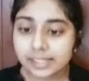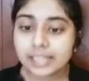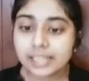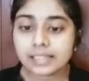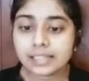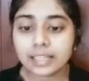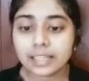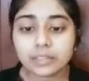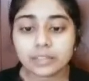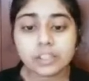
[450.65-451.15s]
in
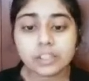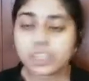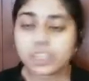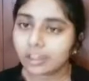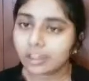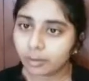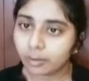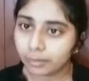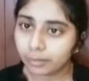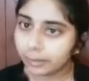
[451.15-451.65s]
which
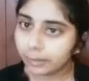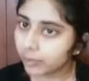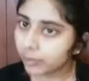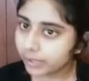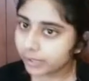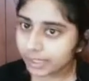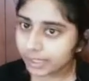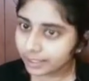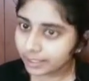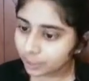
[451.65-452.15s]
global bonds are
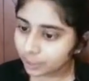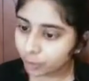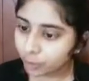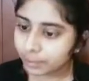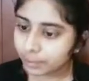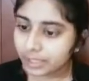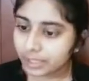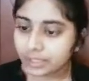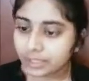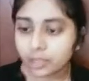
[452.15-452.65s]

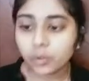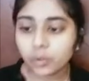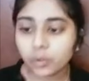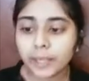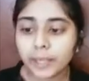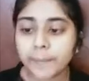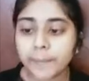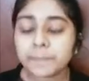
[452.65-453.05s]
denominated. Okay,